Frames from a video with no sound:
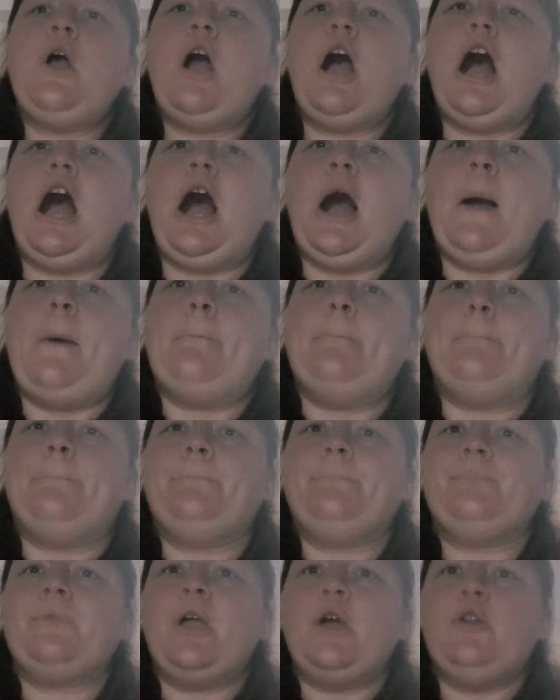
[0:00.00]

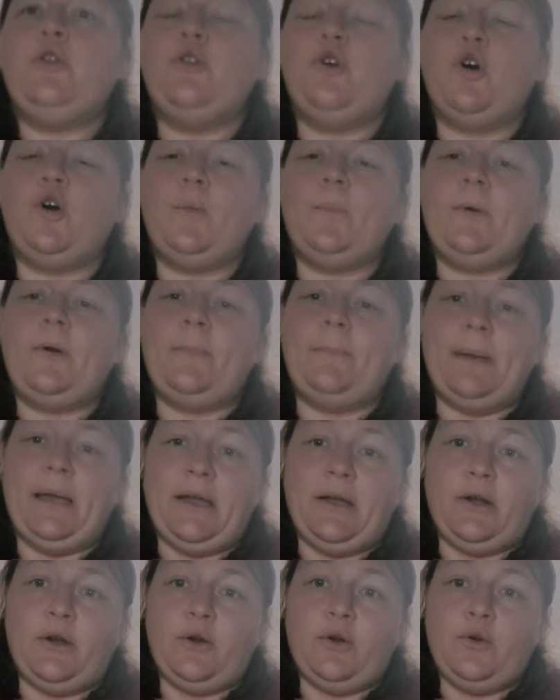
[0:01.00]
Norma
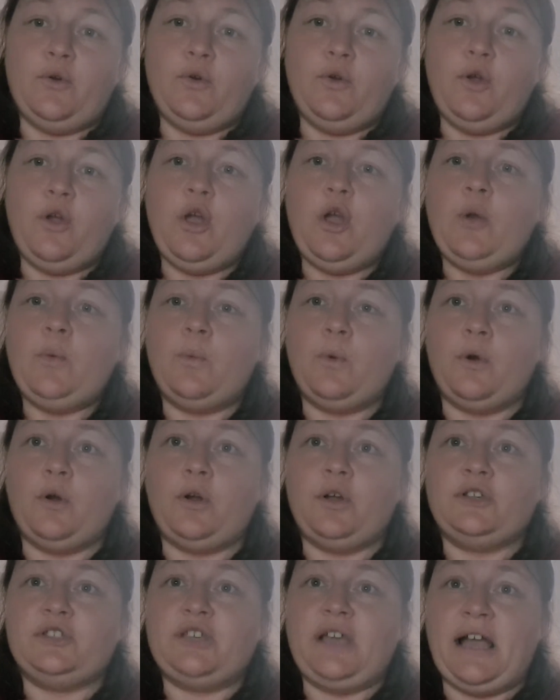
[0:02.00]
Bell
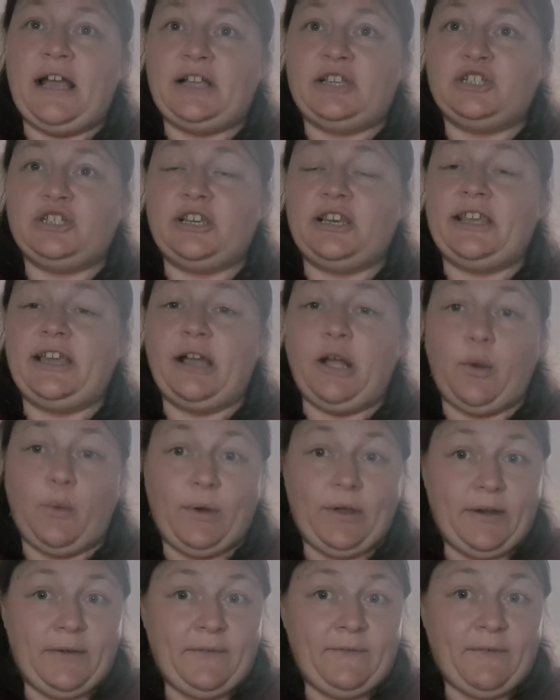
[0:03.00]
was actually
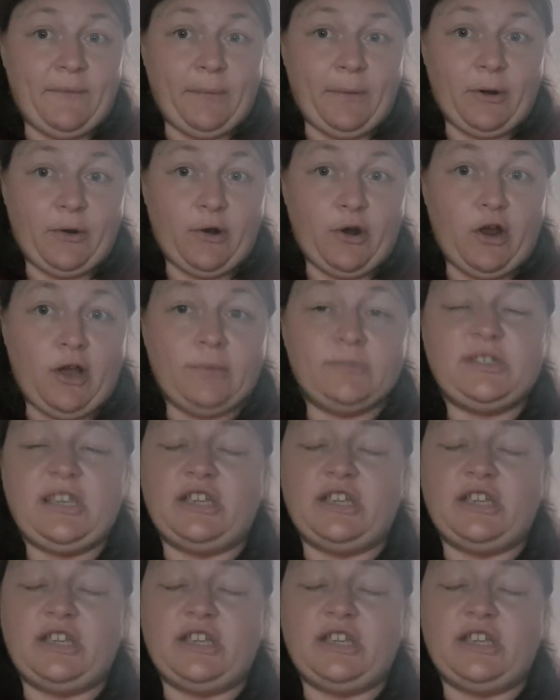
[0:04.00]
acquitted from the crimes,